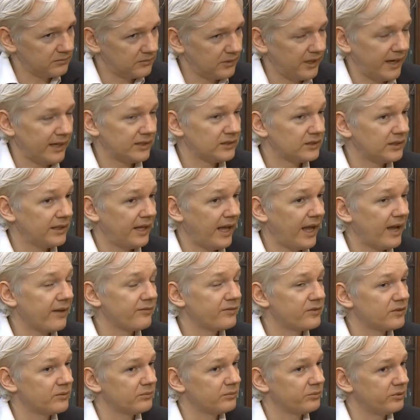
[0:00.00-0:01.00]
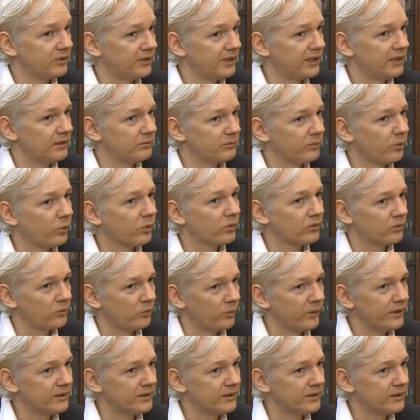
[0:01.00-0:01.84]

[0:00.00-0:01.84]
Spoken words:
We actually have some pretty important